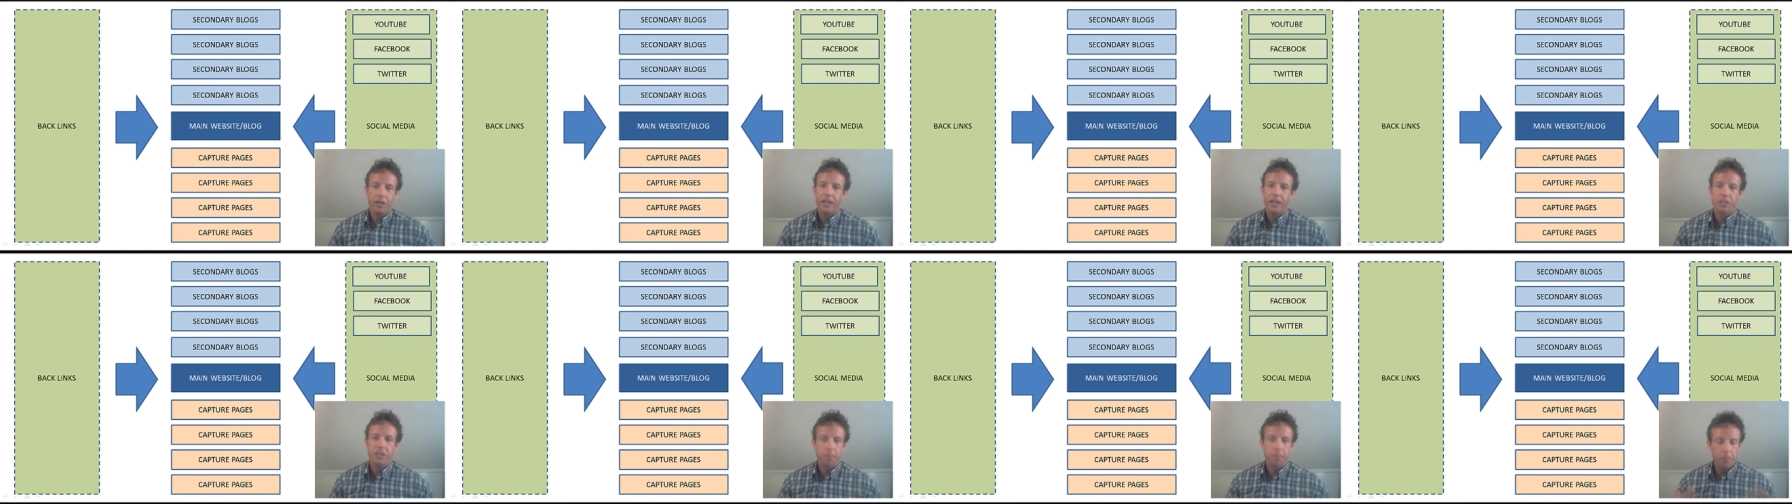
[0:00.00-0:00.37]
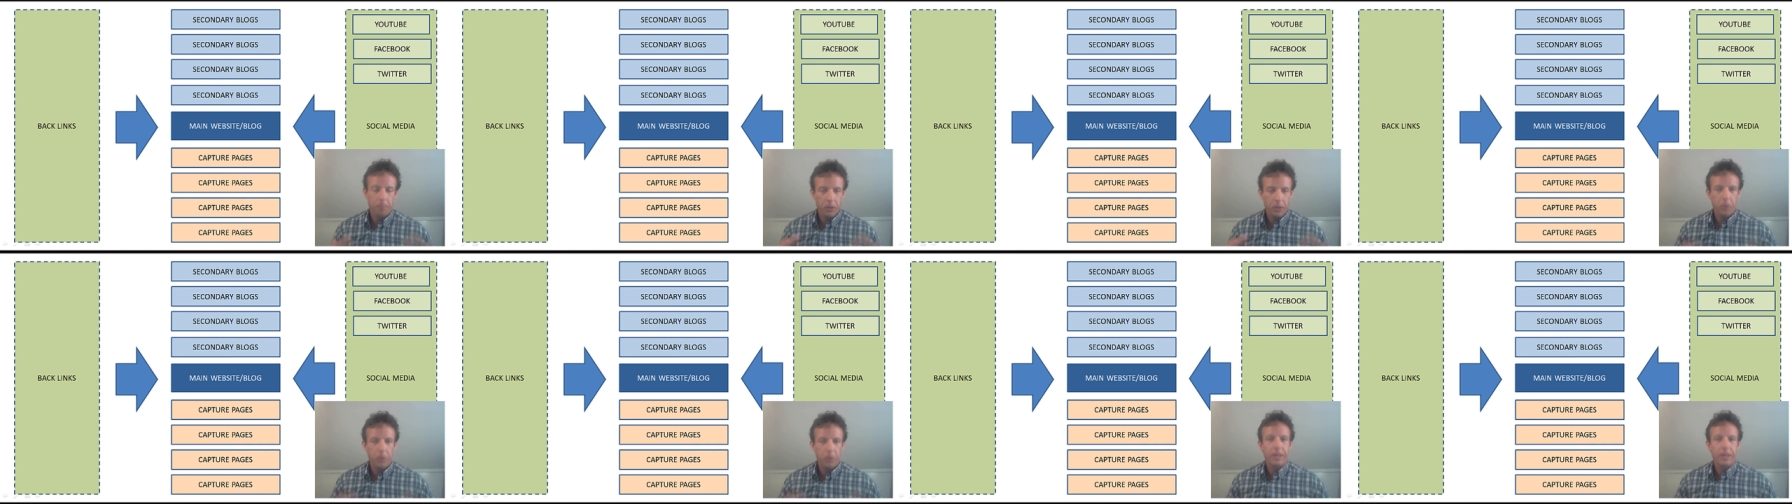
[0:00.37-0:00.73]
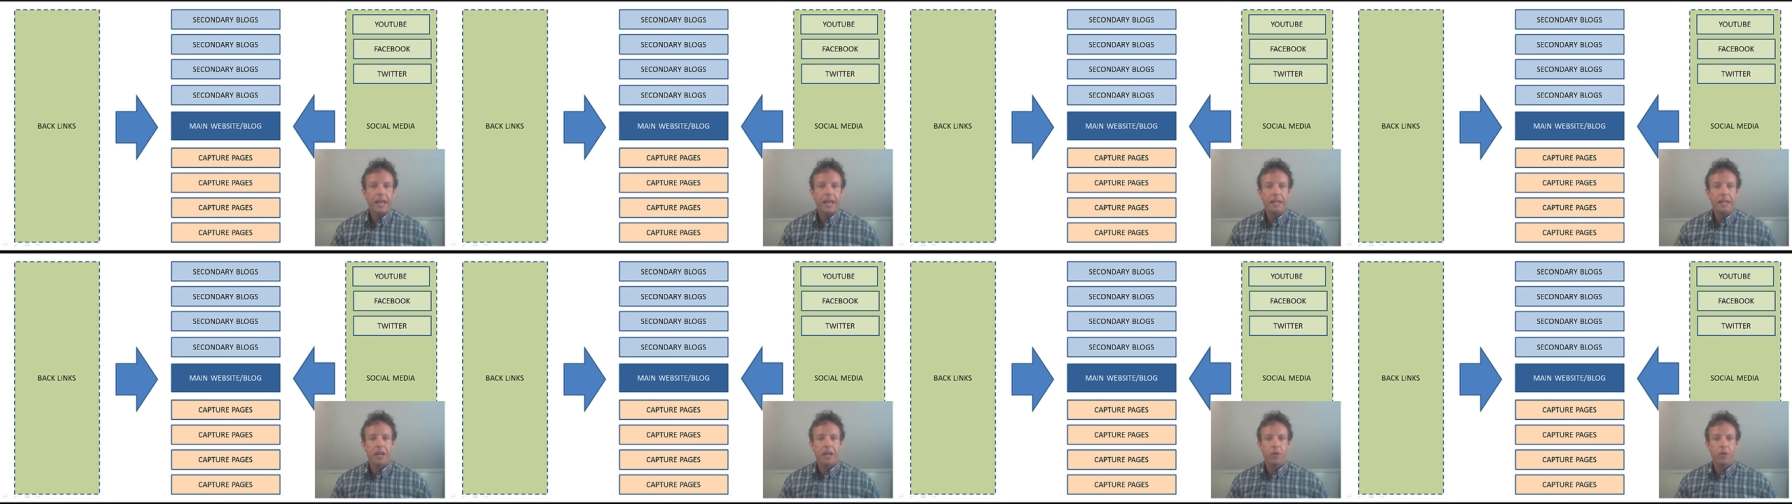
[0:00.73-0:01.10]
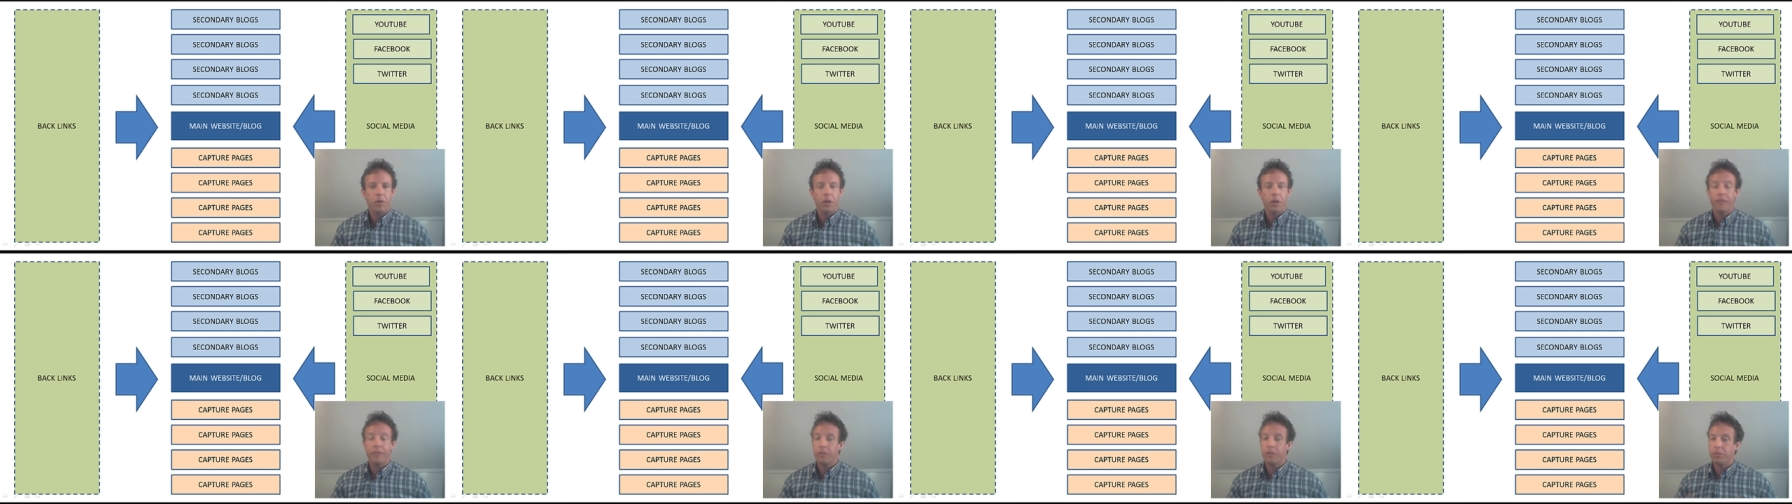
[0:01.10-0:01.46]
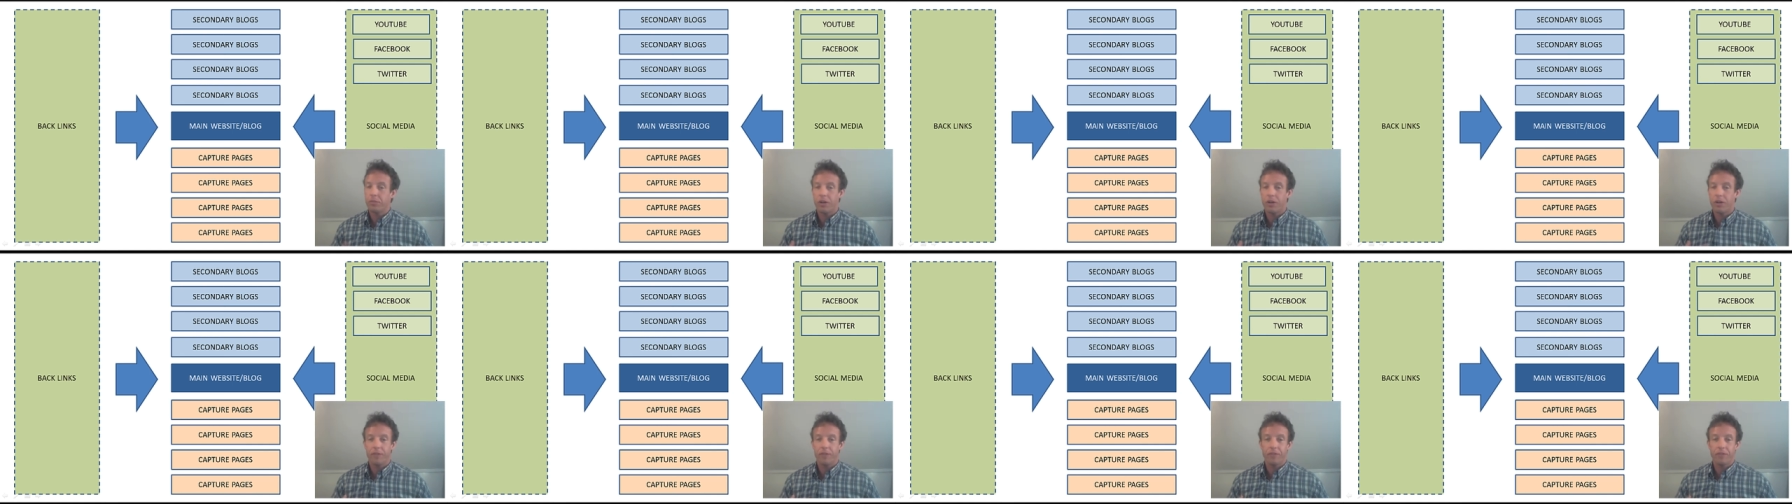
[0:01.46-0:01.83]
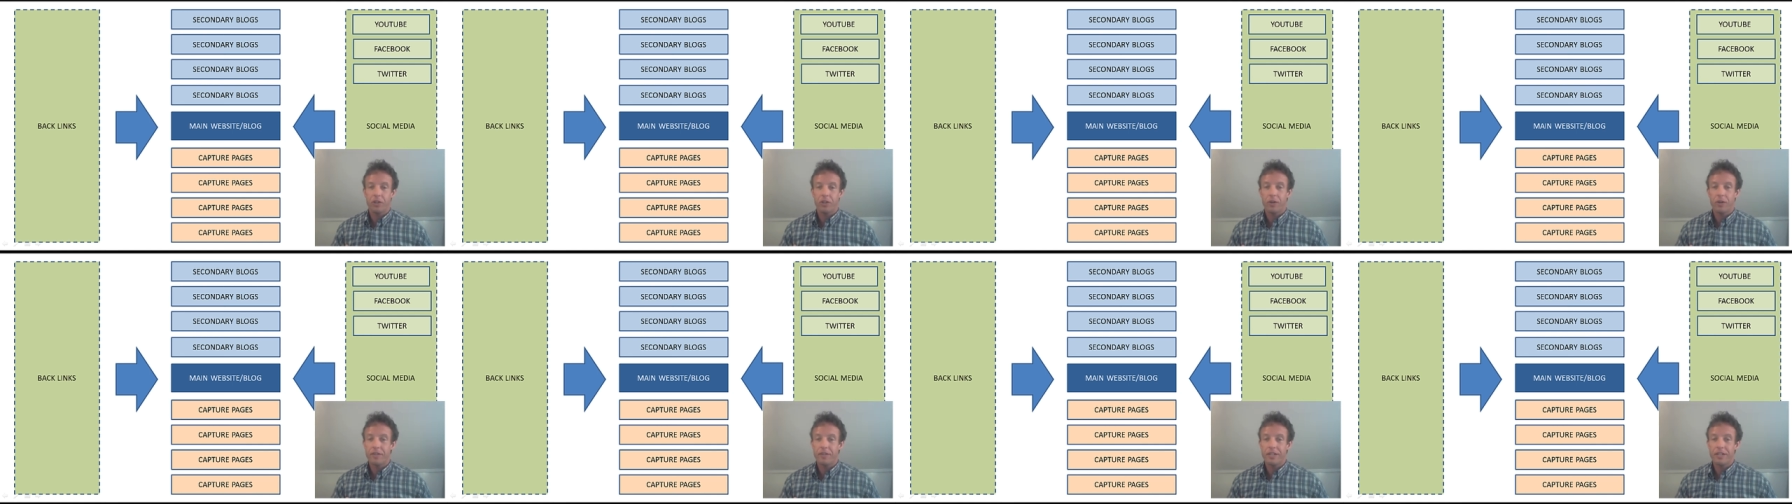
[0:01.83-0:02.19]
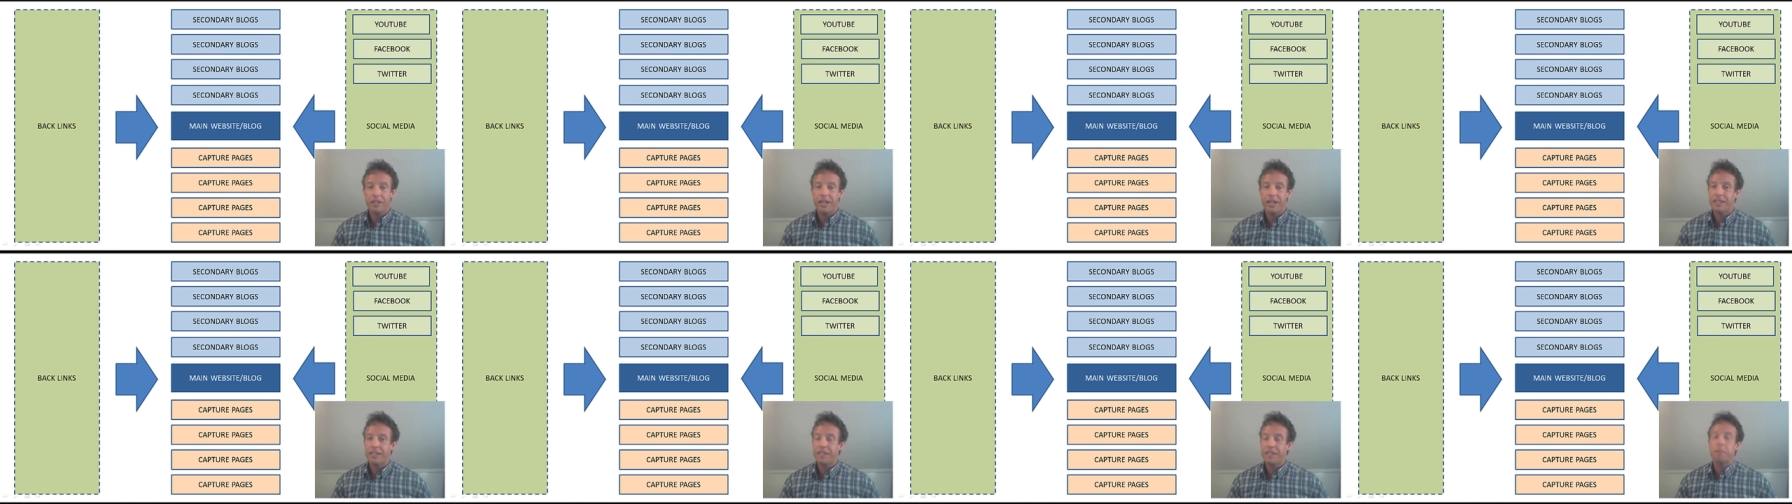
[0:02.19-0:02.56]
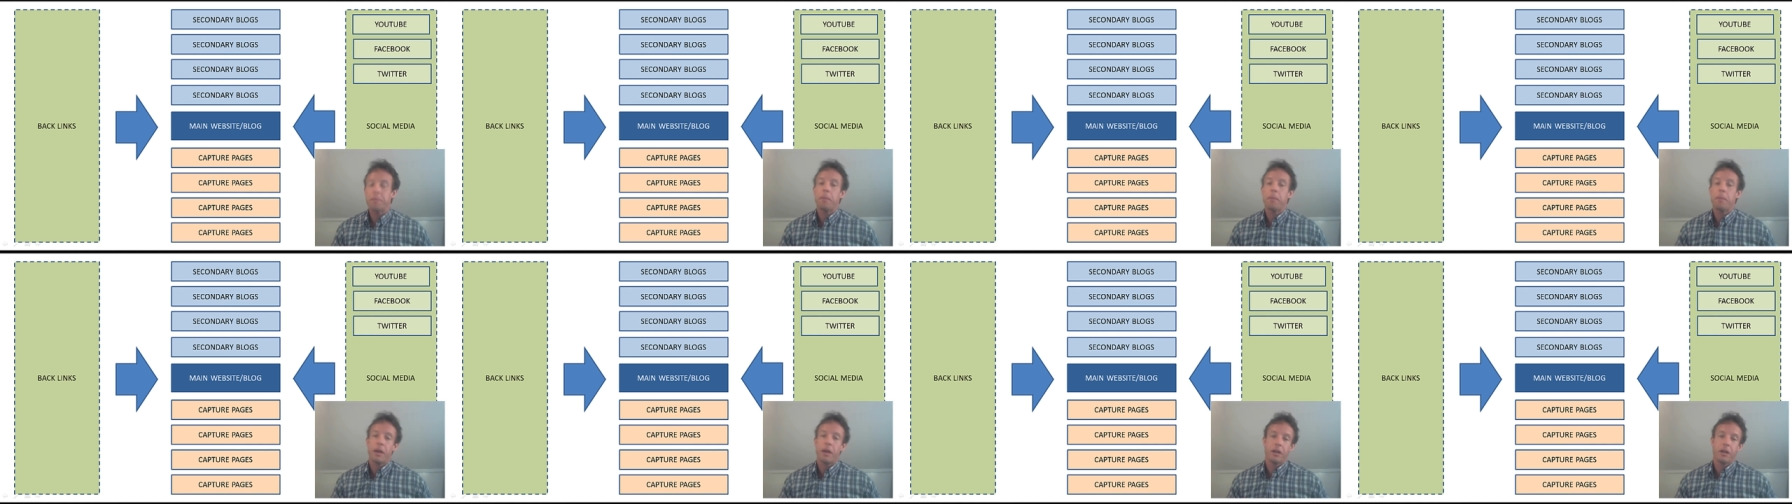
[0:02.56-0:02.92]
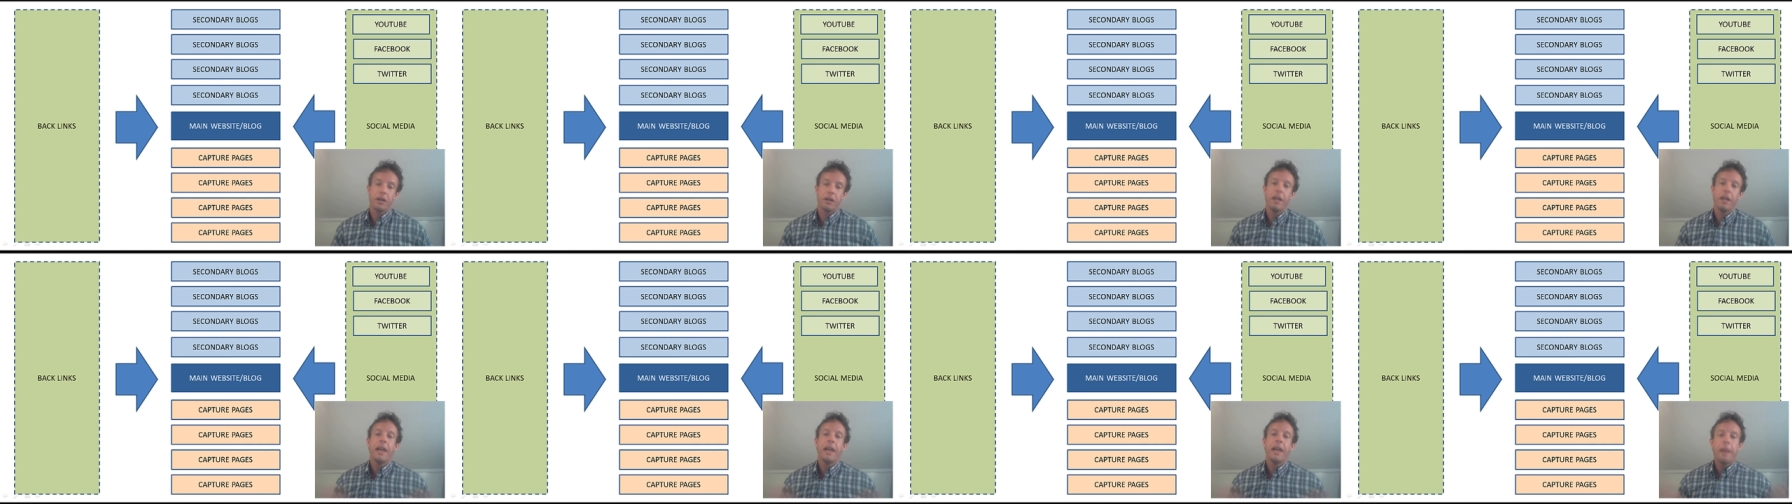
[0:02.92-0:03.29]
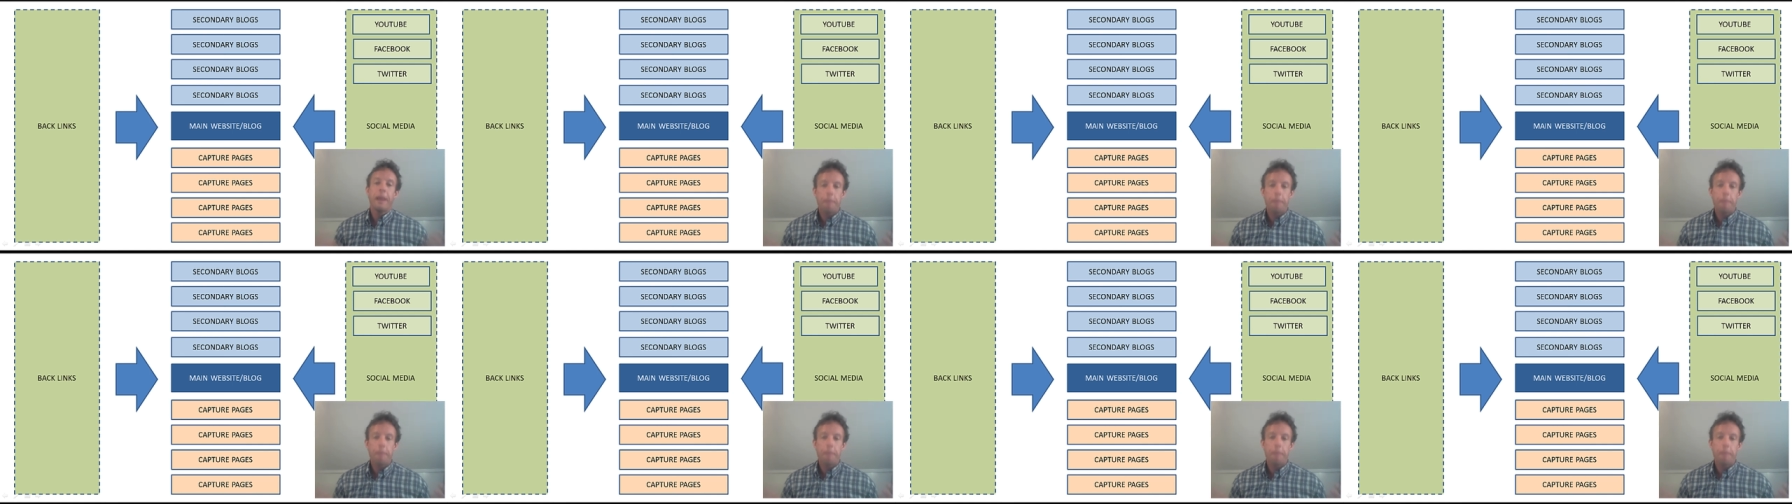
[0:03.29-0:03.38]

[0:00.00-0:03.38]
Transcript: Okay, just build that network. If you blog a video every day, it's even better.